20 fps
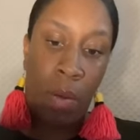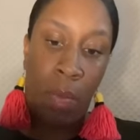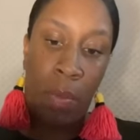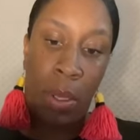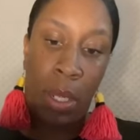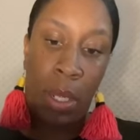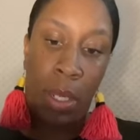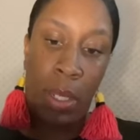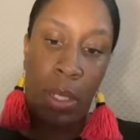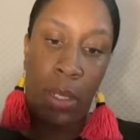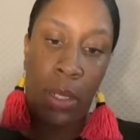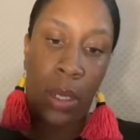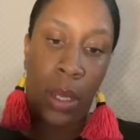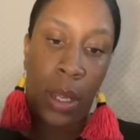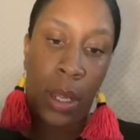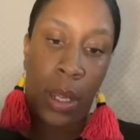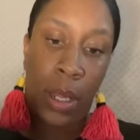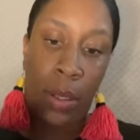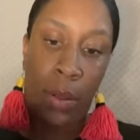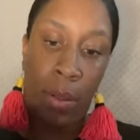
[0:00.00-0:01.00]
but
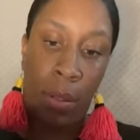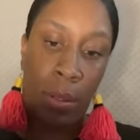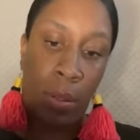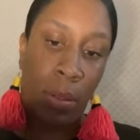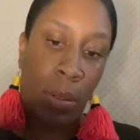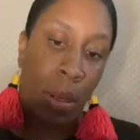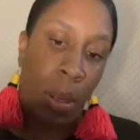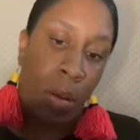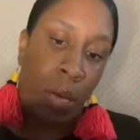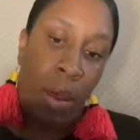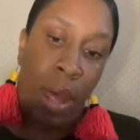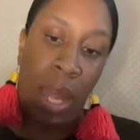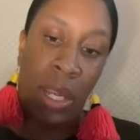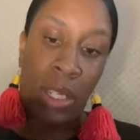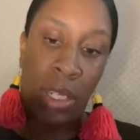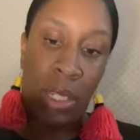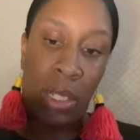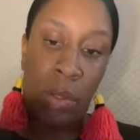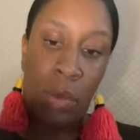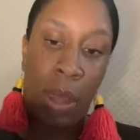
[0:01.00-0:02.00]
I
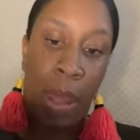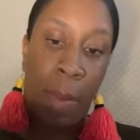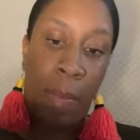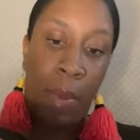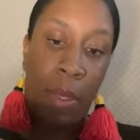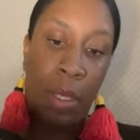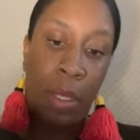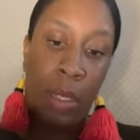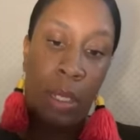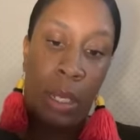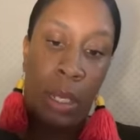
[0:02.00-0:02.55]
just so happen